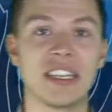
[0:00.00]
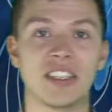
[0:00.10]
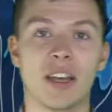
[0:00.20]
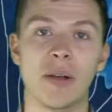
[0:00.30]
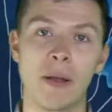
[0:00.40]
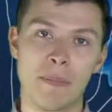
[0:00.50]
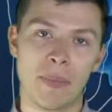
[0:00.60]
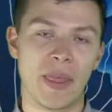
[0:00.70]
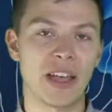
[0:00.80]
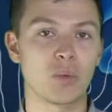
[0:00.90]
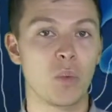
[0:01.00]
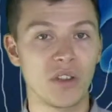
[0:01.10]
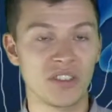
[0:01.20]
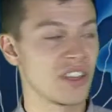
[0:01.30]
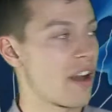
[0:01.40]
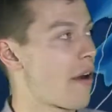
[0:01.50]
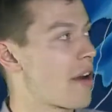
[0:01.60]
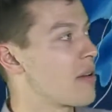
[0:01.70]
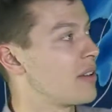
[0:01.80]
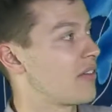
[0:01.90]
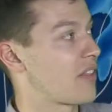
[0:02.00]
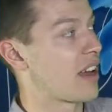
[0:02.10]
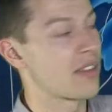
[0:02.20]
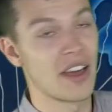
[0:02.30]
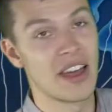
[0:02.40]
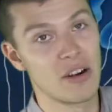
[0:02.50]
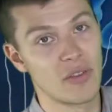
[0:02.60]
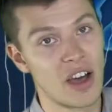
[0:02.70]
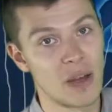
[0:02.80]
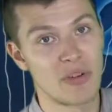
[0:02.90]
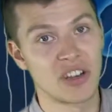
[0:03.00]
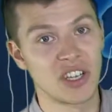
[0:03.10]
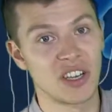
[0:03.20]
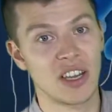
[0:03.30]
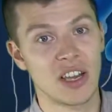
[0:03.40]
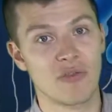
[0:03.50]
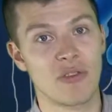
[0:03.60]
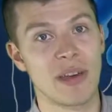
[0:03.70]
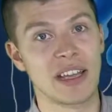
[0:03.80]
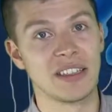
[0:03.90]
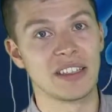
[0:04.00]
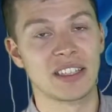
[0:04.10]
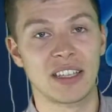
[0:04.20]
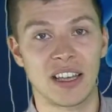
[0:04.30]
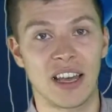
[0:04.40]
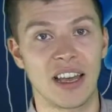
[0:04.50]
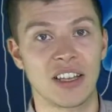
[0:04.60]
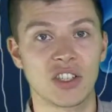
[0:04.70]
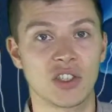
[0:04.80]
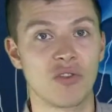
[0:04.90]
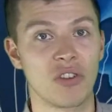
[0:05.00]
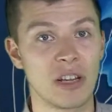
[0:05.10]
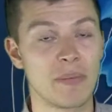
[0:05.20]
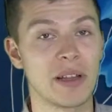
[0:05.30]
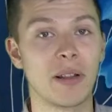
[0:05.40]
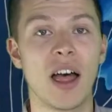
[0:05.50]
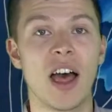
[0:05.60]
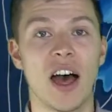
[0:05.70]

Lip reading: So that's one scenario if that area of high pressure remains strongly built.